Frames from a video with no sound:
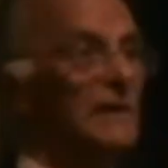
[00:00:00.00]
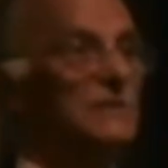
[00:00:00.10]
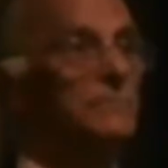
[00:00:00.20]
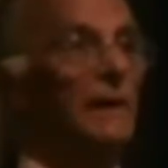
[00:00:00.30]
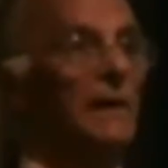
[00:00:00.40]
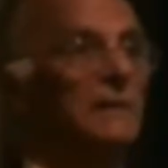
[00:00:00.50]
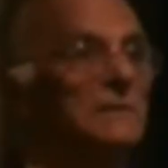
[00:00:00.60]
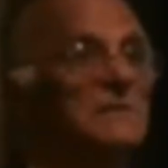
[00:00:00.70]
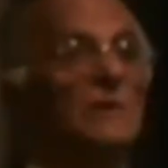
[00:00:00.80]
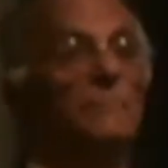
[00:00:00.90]
unexplained.
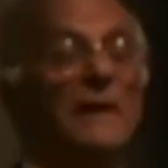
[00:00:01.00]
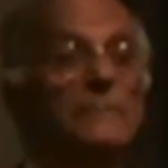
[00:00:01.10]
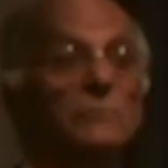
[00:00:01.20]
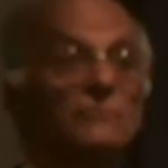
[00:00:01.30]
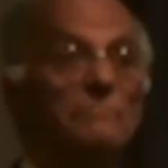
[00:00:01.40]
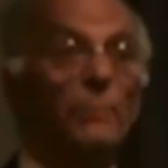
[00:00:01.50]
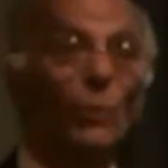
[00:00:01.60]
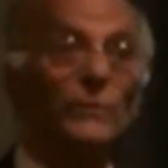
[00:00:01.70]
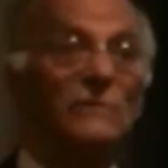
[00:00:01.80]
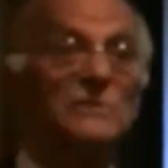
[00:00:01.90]
Some people
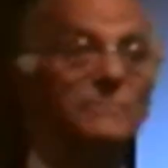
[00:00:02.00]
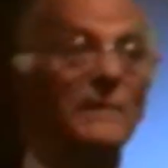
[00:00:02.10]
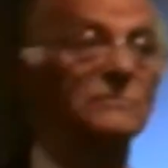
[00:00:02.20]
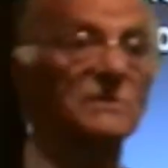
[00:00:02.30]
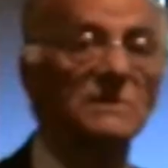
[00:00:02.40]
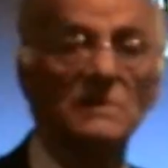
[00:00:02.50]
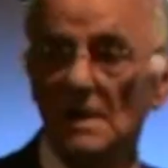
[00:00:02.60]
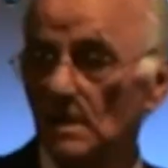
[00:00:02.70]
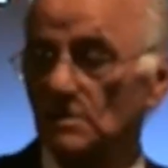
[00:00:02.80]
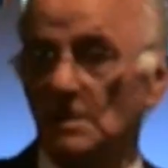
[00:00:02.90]
report their experiences
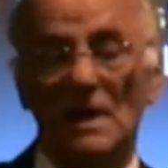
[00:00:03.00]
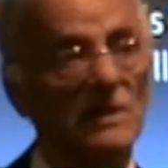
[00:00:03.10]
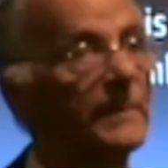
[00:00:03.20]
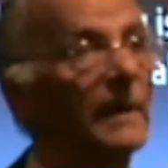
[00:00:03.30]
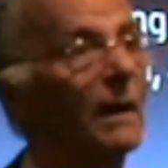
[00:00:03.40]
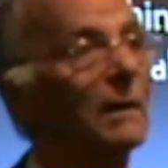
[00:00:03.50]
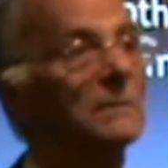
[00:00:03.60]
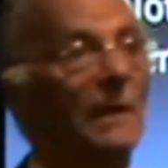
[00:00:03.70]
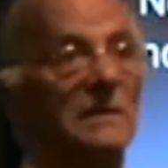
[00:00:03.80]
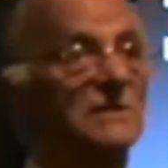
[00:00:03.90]
to the
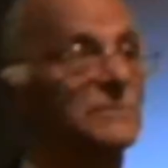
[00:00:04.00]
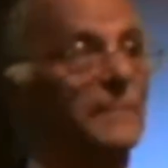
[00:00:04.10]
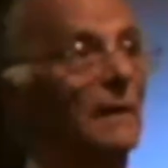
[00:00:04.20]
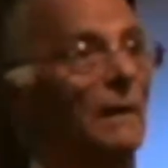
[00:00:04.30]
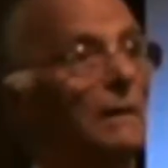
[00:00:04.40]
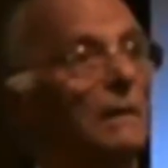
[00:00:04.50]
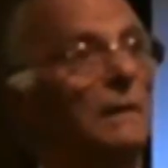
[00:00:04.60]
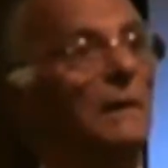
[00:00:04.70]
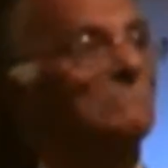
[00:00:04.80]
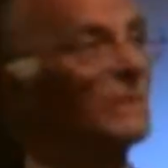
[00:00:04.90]
SPR, SSPR.
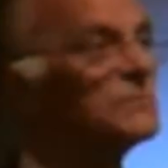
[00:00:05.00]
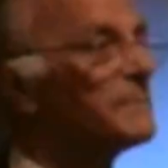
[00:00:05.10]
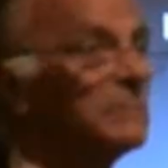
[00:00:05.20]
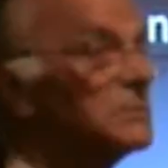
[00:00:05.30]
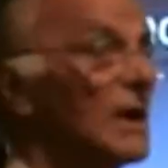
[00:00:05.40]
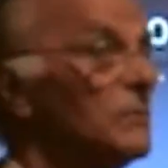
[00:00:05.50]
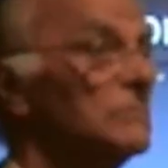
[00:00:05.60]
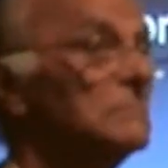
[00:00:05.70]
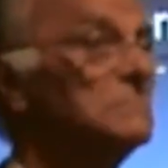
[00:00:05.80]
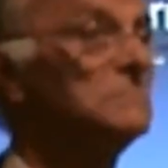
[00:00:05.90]
Most people don't.